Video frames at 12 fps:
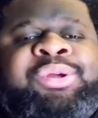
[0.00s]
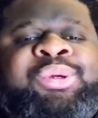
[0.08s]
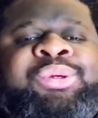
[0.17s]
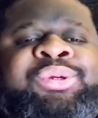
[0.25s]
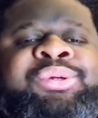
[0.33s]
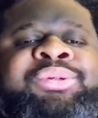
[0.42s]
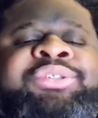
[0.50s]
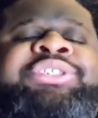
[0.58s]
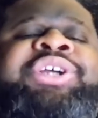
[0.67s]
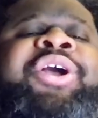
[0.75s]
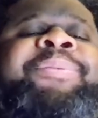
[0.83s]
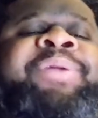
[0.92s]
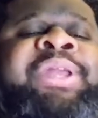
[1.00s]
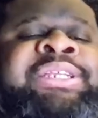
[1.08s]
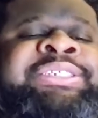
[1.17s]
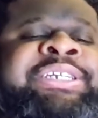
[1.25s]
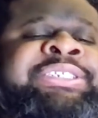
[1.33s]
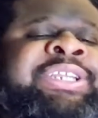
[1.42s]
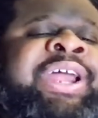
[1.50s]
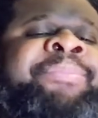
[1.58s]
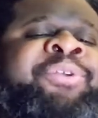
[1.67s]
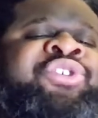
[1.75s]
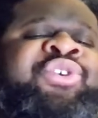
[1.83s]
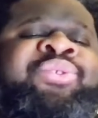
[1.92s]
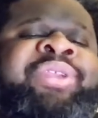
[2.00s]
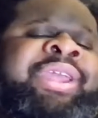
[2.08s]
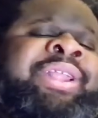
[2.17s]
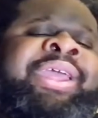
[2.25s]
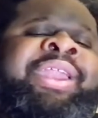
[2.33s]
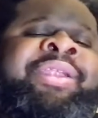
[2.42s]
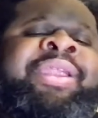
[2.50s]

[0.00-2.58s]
Scarpia sees an opportunity then and